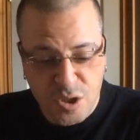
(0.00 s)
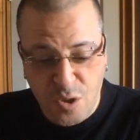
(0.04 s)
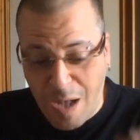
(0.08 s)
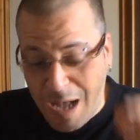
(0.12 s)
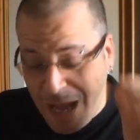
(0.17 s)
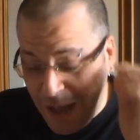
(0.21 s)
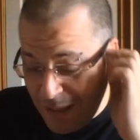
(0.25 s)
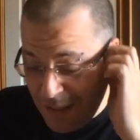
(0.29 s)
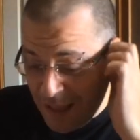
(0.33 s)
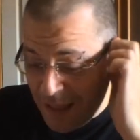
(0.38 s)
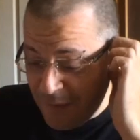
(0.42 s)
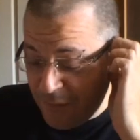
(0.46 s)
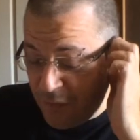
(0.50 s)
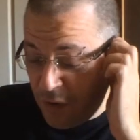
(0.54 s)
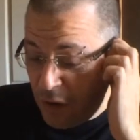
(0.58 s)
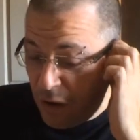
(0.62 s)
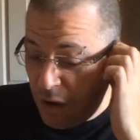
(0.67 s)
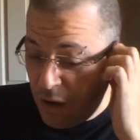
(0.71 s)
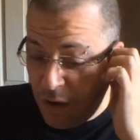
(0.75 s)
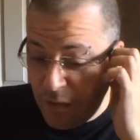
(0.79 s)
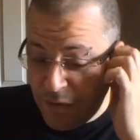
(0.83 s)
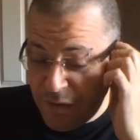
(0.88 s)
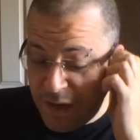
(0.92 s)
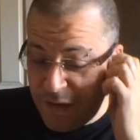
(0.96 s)
So I'll have
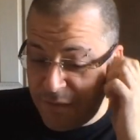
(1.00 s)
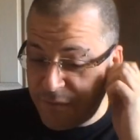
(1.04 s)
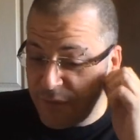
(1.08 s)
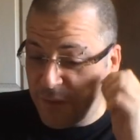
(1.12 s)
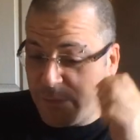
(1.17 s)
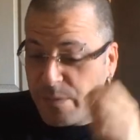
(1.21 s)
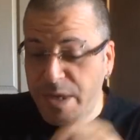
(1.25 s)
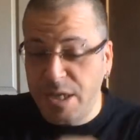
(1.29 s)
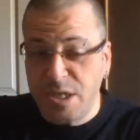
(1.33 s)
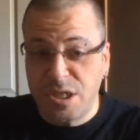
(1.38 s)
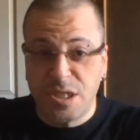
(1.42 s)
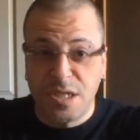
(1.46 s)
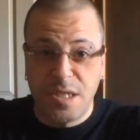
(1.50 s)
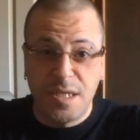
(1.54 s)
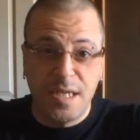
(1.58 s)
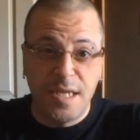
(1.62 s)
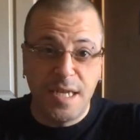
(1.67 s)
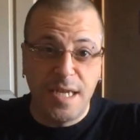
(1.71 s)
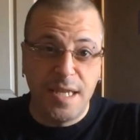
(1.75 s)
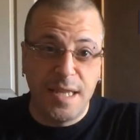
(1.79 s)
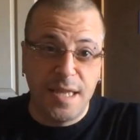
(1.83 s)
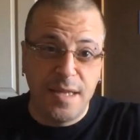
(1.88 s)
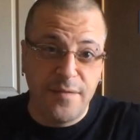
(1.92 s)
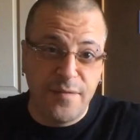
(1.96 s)
all the information
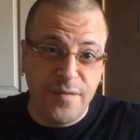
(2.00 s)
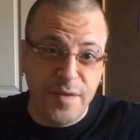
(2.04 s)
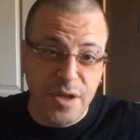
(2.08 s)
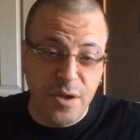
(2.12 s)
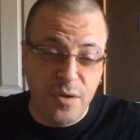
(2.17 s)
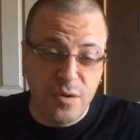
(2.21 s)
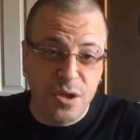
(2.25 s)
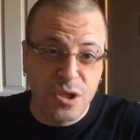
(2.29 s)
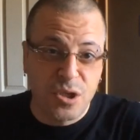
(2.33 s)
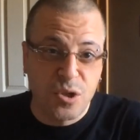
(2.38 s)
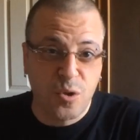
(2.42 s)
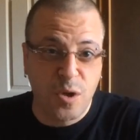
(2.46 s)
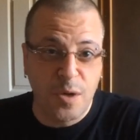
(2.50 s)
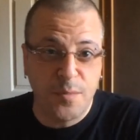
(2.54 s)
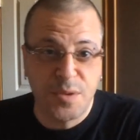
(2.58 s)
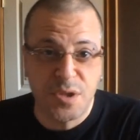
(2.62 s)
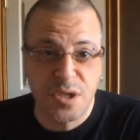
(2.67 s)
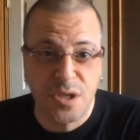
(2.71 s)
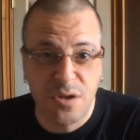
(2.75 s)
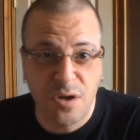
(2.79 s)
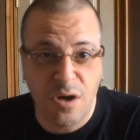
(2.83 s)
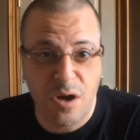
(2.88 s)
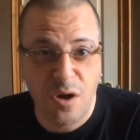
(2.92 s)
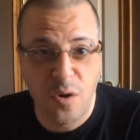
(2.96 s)
in the video
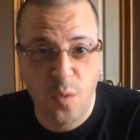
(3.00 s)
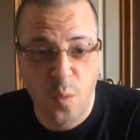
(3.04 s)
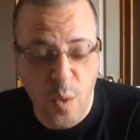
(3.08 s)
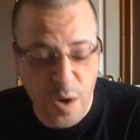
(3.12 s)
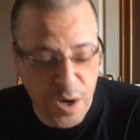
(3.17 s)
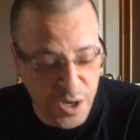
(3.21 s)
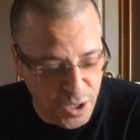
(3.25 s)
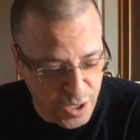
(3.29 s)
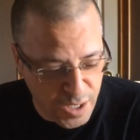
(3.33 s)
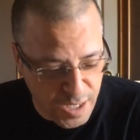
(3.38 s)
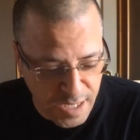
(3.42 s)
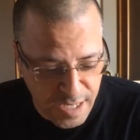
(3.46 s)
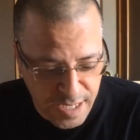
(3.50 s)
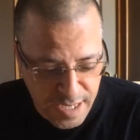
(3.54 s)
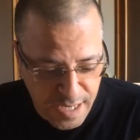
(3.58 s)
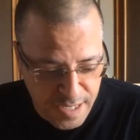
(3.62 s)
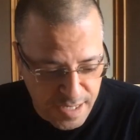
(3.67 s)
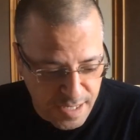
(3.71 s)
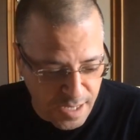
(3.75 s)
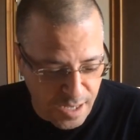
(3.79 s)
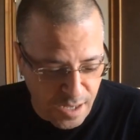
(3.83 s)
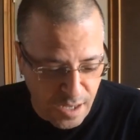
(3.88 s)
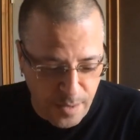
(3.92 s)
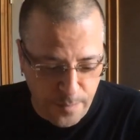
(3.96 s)
description on where you can
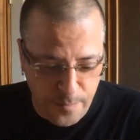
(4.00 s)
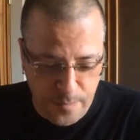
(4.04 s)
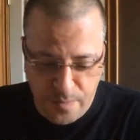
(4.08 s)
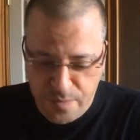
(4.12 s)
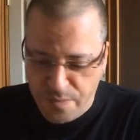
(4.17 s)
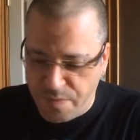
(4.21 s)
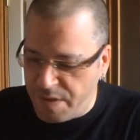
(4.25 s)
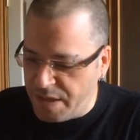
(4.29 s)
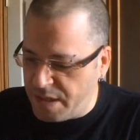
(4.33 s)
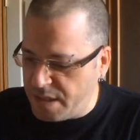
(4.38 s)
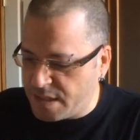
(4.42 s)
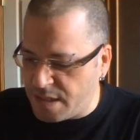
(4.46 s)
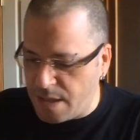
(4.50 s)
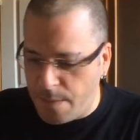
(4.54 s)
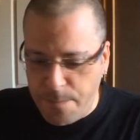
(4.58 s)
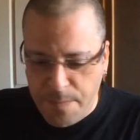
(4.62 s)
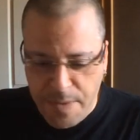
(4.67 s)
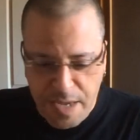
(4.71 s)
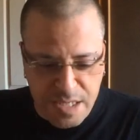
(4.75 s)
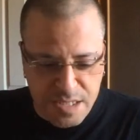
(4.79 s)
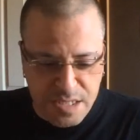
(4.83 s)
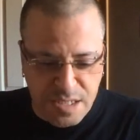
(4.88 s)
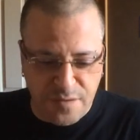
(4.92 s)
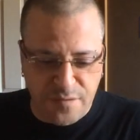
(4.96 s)
get these
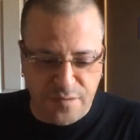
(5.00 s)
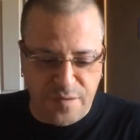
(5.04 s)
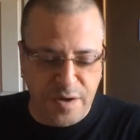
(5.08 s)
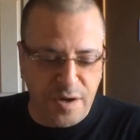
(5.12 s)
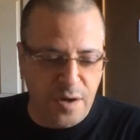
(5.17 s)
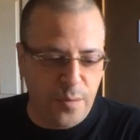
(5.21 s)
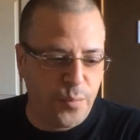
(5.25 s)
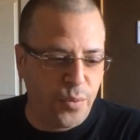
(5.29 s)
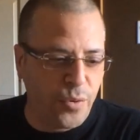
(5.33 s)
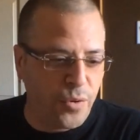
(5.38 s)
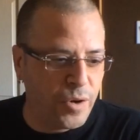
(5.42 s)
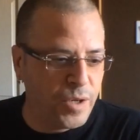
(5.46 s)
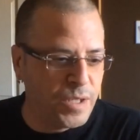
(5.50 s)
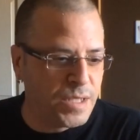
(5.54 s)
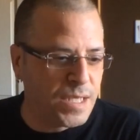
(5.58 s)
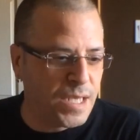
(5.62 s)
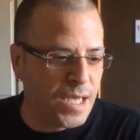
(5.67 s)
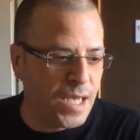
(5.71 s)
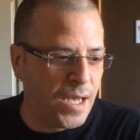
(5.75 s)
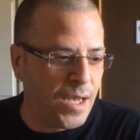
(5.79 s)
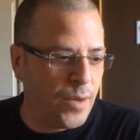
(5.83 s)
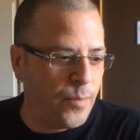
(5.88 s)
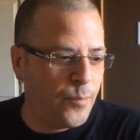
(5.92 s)
amazing fingerboards.